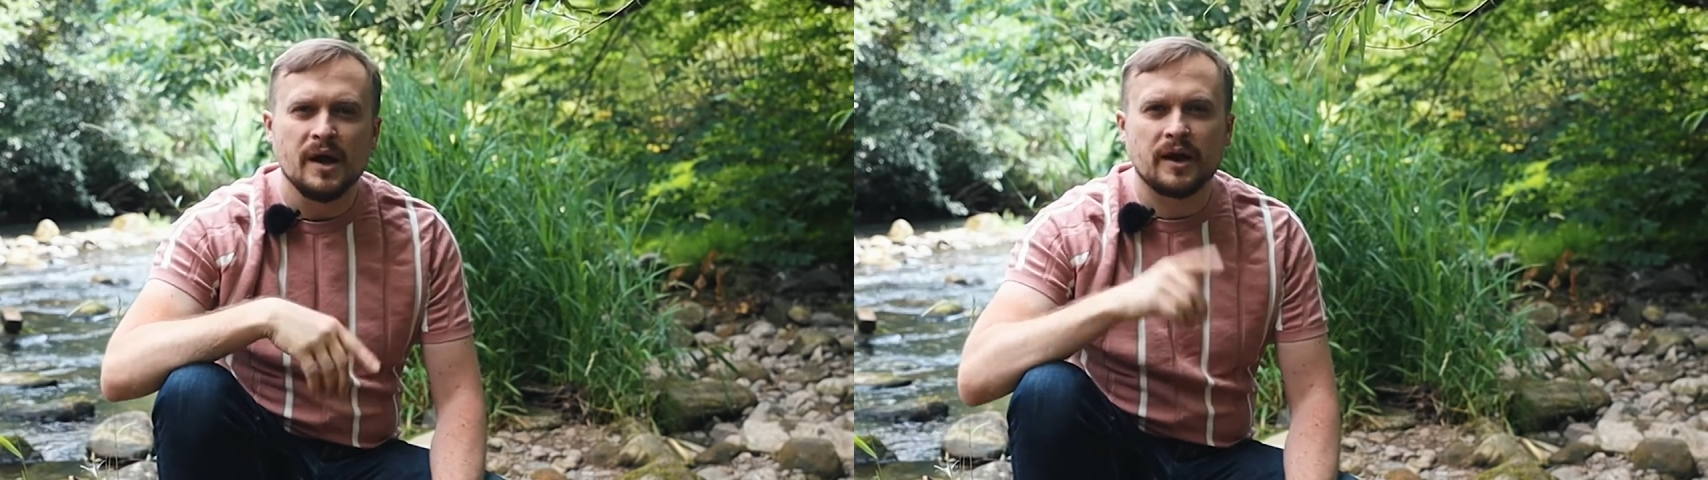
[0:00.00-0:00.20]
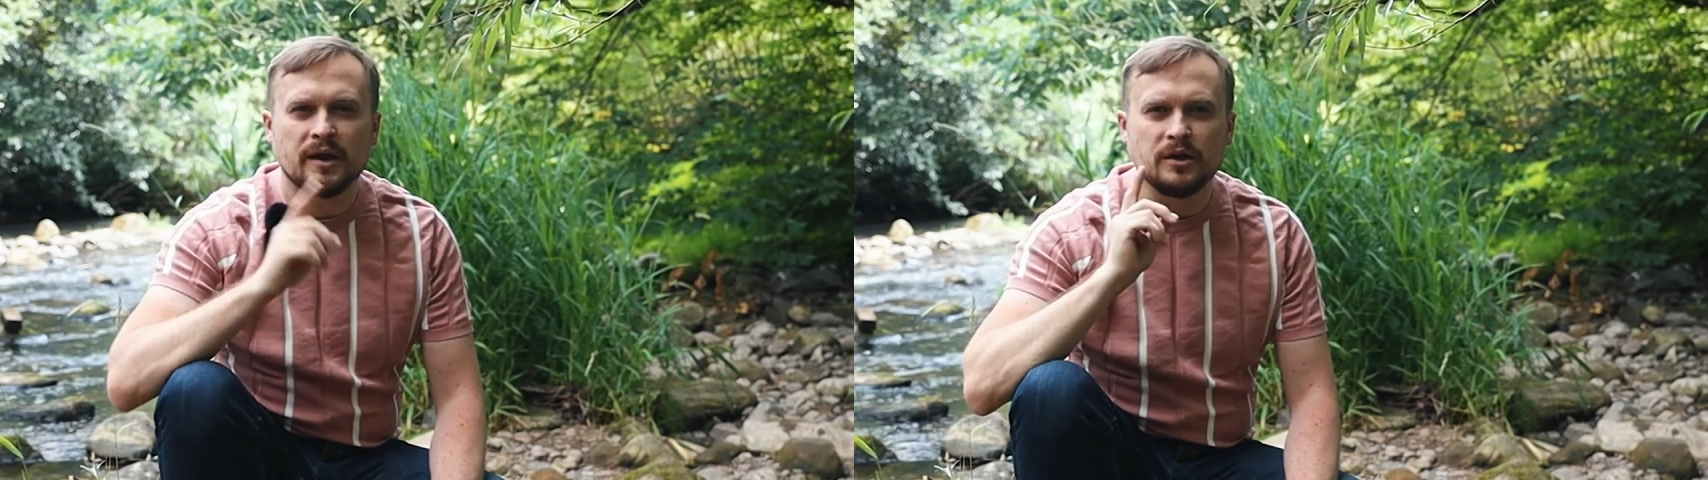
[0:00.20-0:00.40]

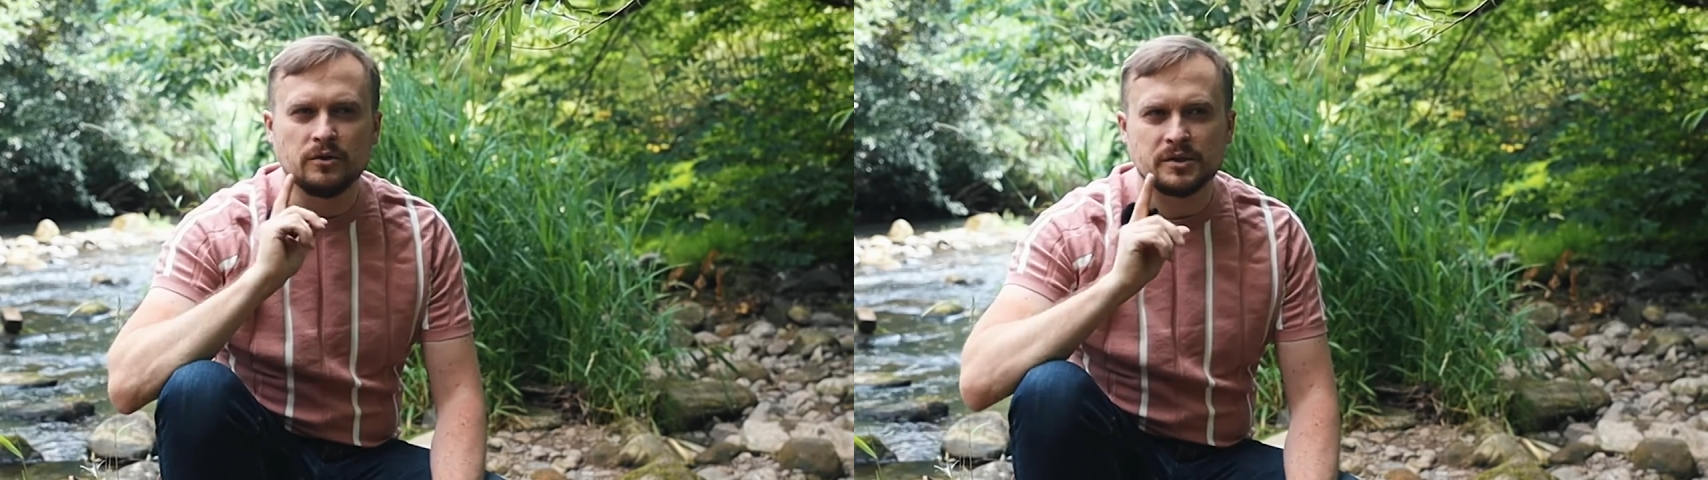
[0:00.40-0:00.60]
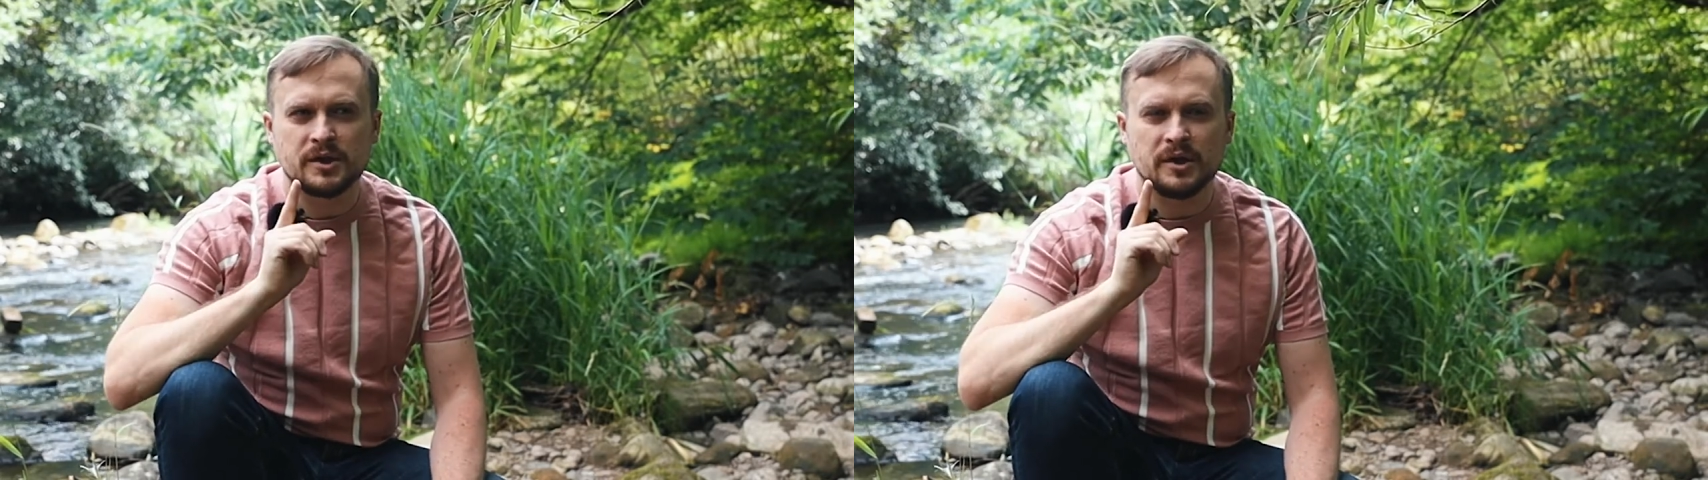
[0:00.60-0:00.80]
And I
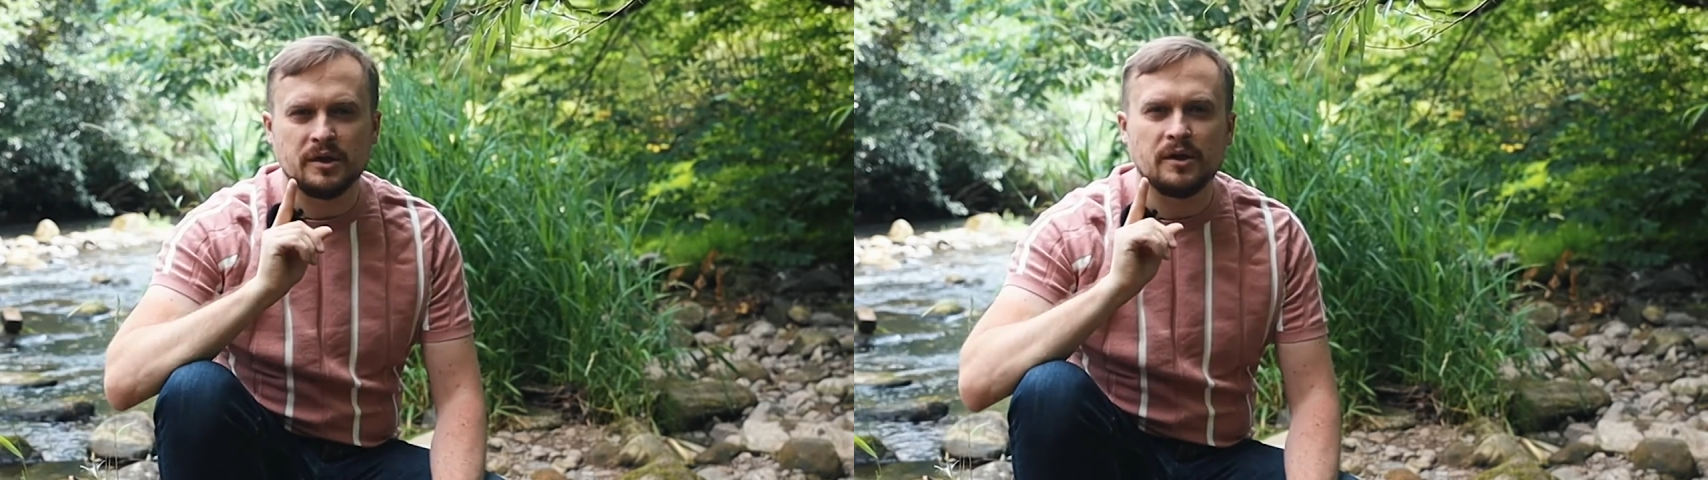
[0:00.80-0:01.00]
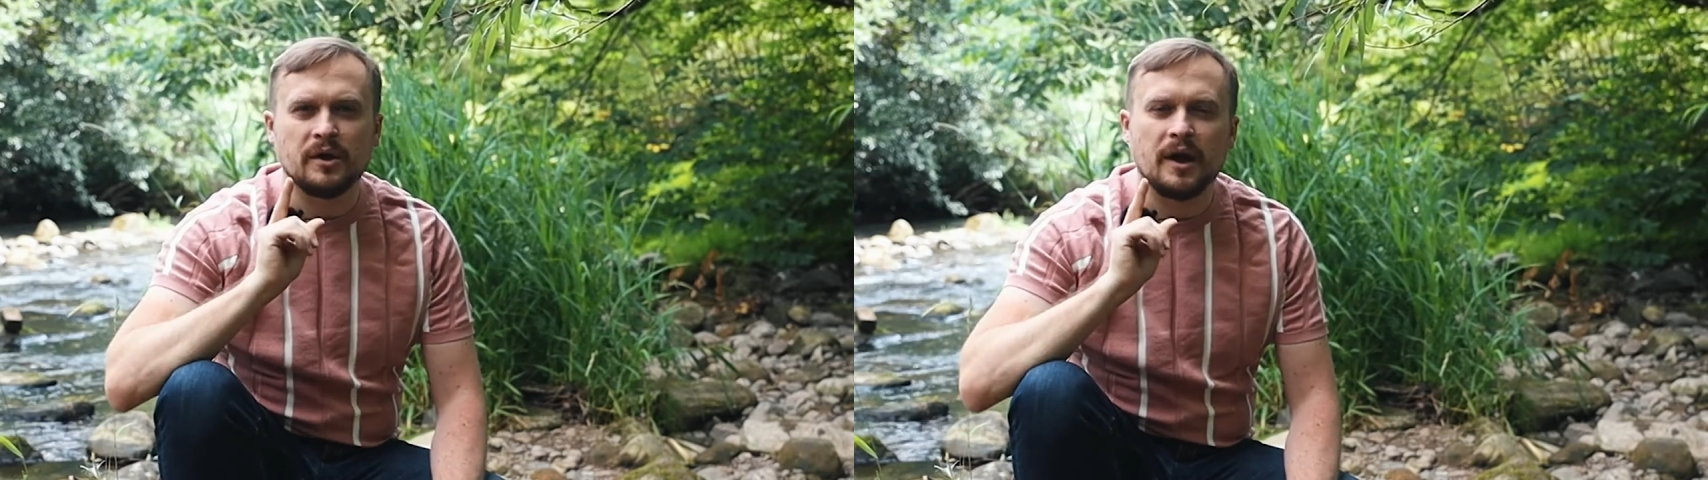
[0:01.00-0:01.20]
looked
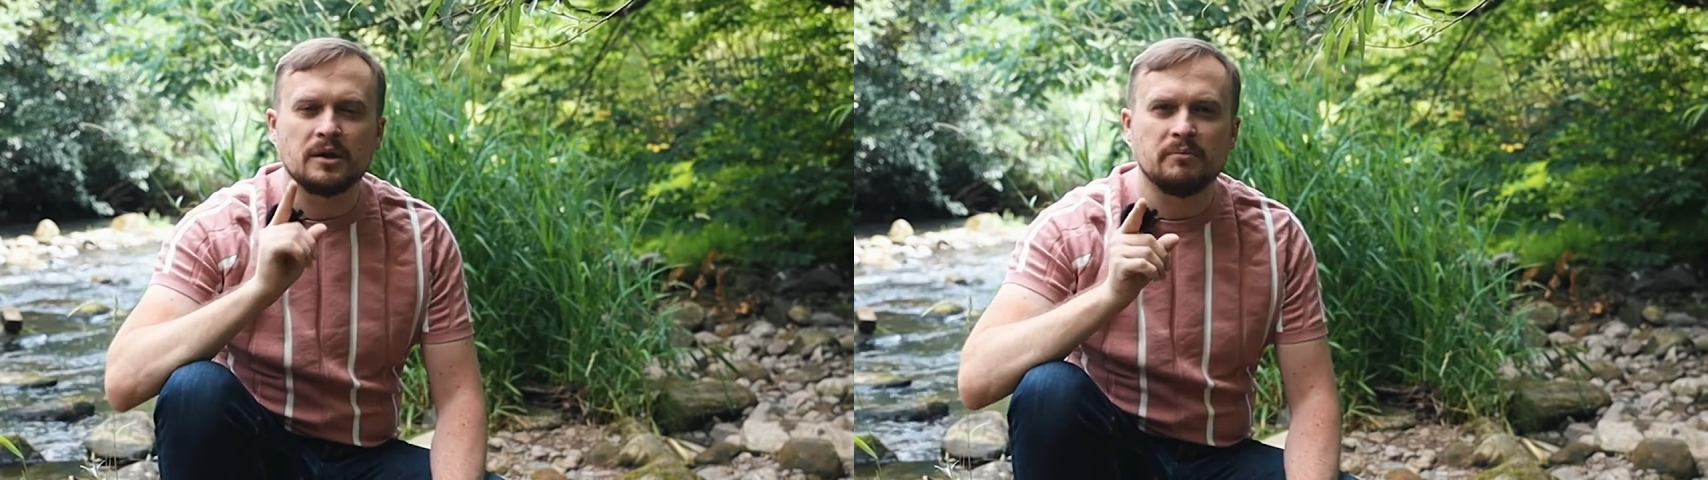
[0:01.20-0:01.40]
uh, at